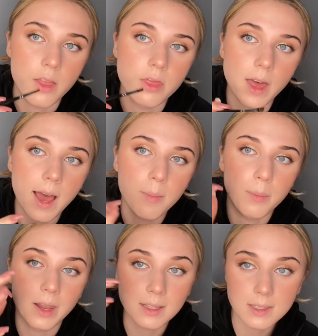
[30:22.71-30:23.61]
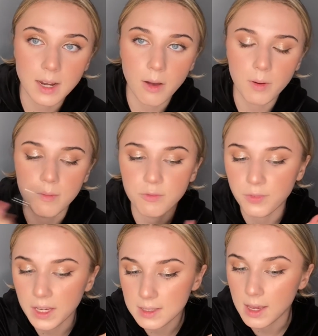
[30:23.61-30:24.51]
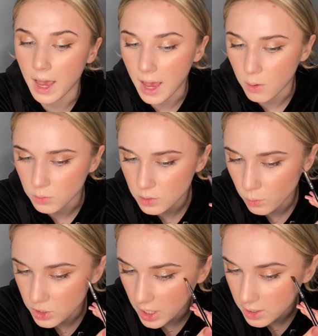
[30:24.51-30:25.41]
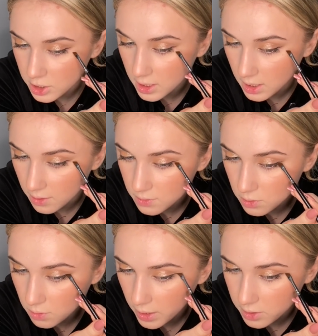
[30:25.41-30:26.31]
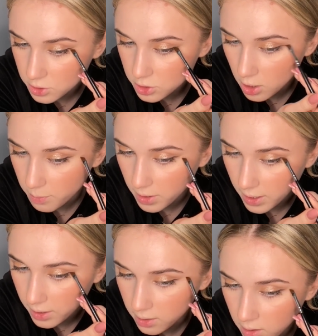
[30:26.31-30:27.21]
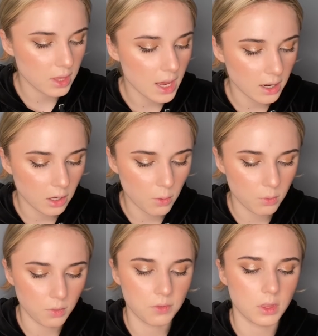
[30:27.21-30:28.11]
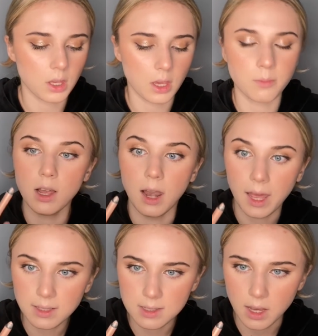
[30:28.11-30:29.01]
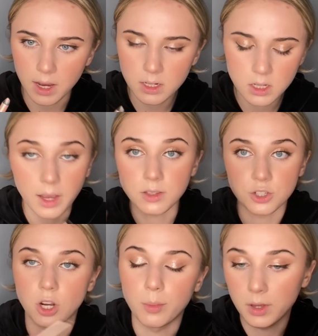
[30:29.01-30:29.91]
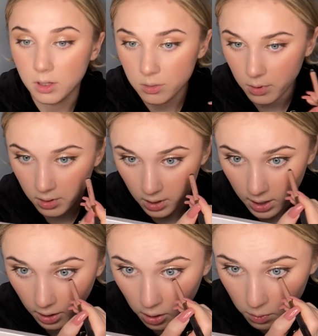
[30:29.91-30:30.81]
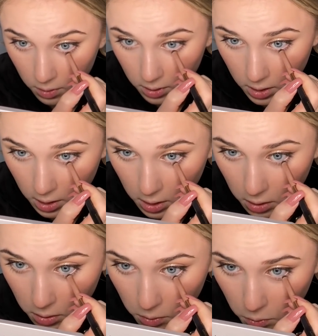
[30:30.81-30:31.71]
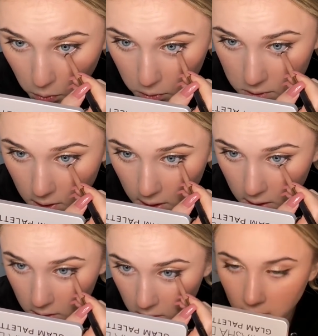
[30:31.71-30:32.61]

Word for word: And that blends it out and fades it out, which actually gives you that sharp line. Then I go in with the light side. I need to sharpen this one. And I go on the waterline.